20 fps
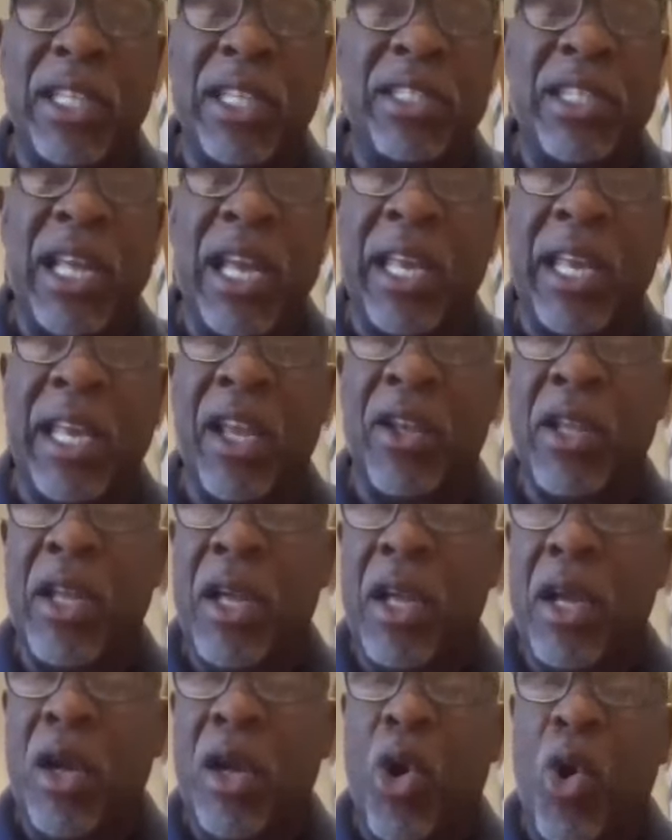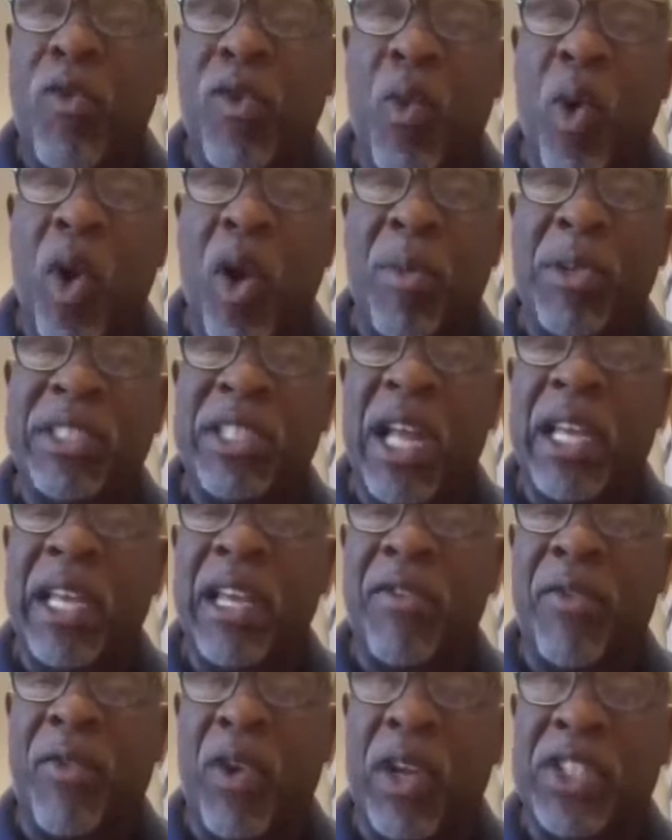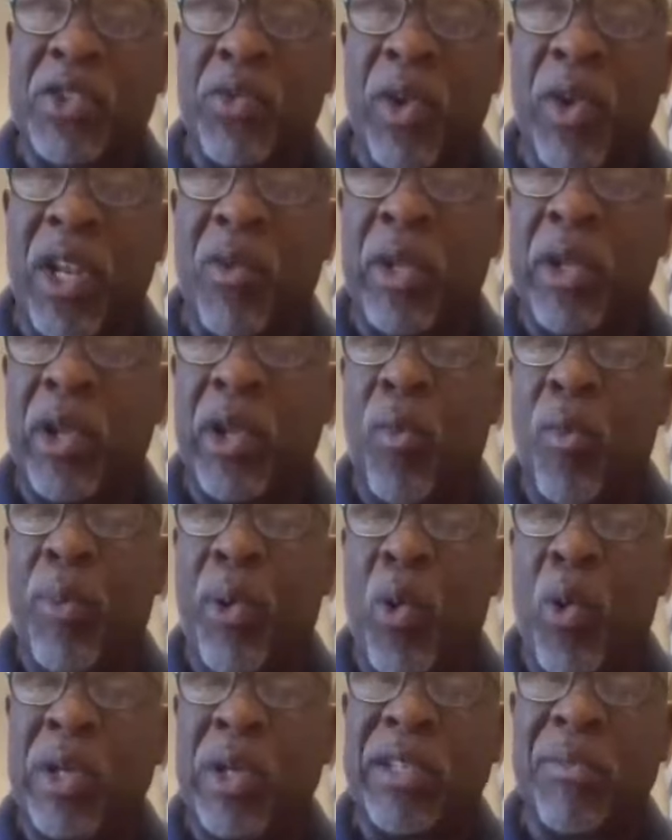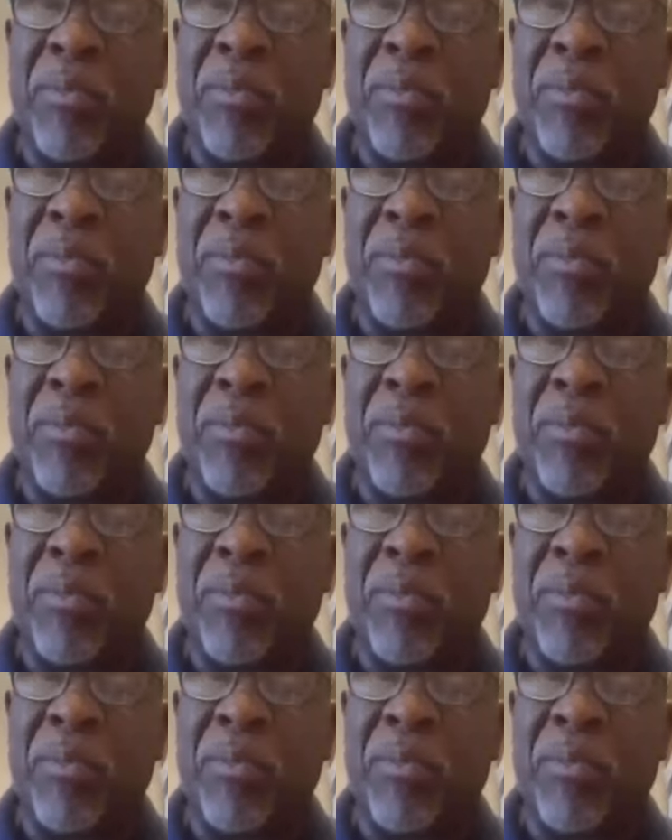Let's not get overwhelmed, let's not get frustrated with no points.